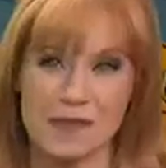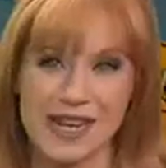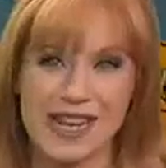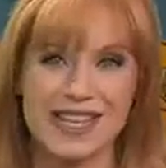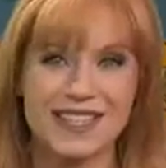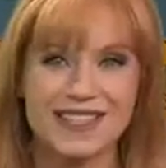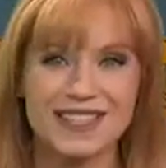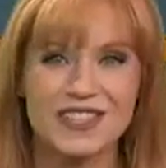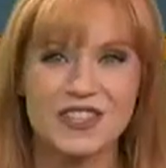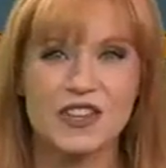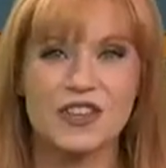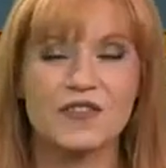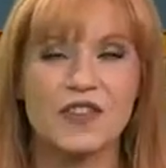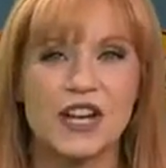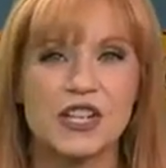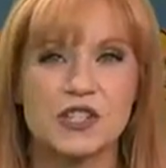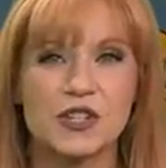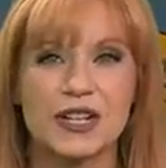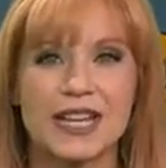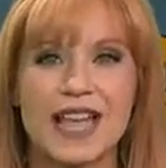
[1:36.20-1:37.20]
in so you can
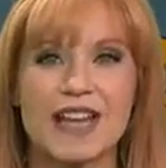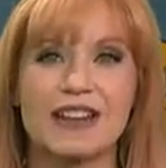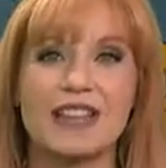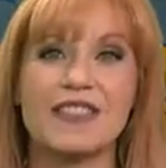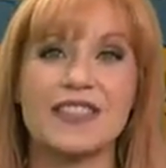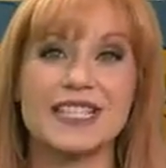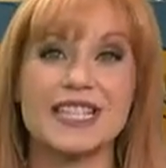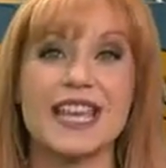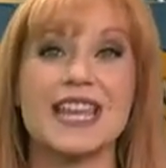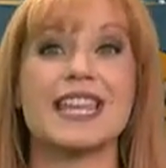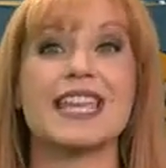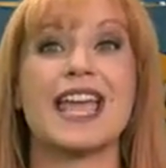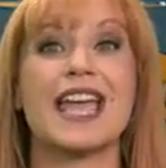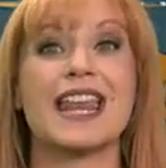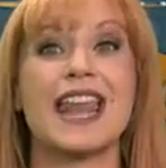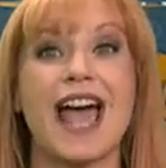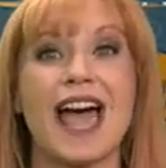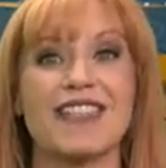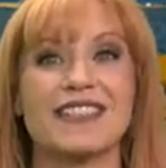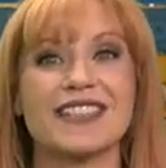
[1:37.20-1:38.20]
find your county. That's 88
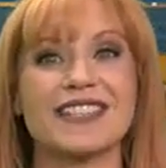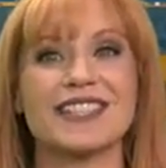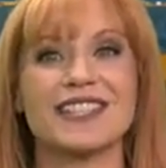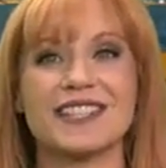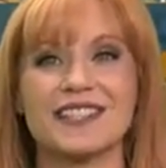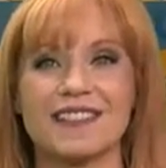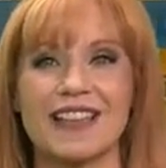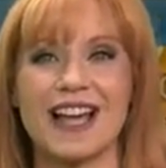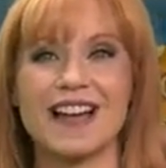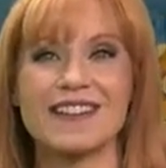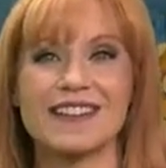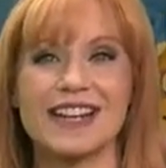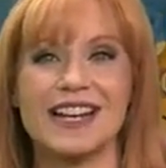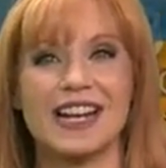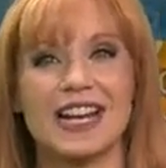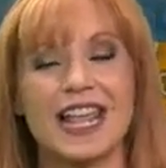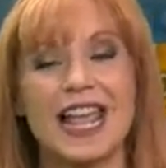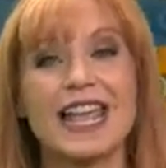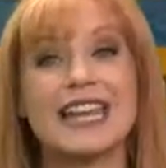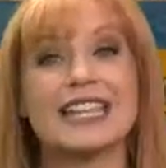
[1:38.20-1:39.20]
Athens to
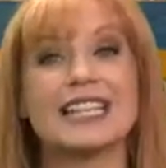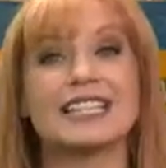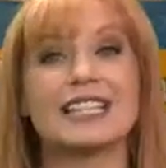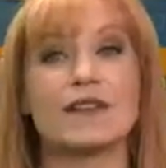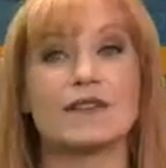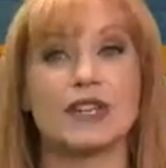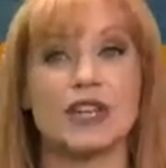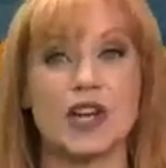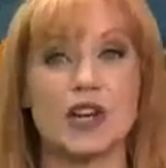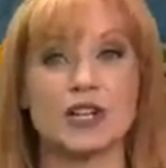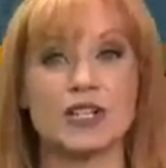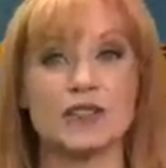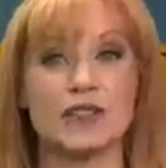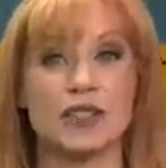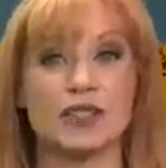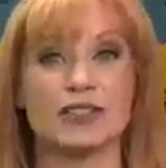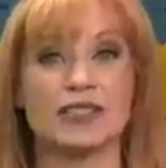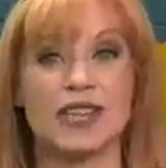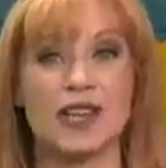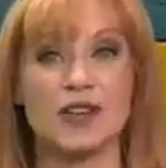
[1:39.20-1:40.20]
Loudon, 87
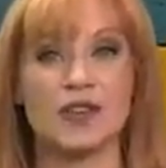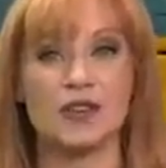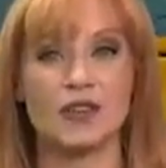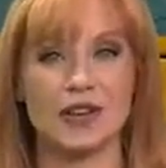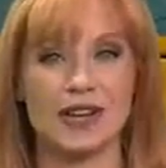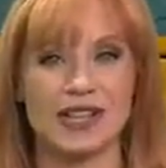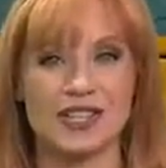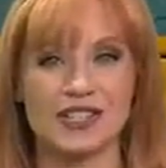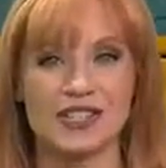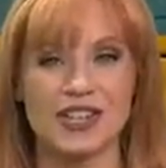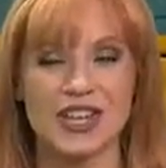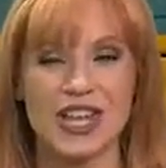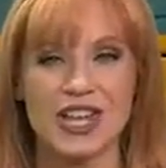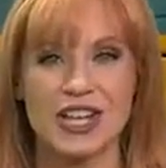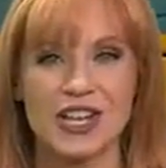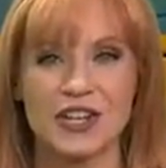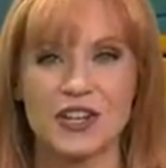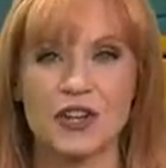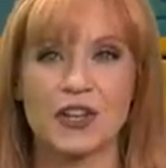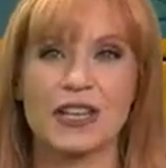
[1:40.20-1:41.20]
Knoxville to Oak Ridge.
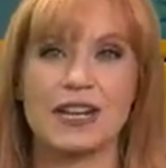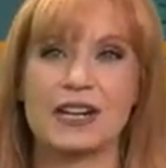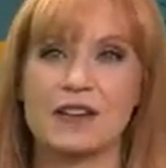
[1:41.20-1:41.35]
You're looking at a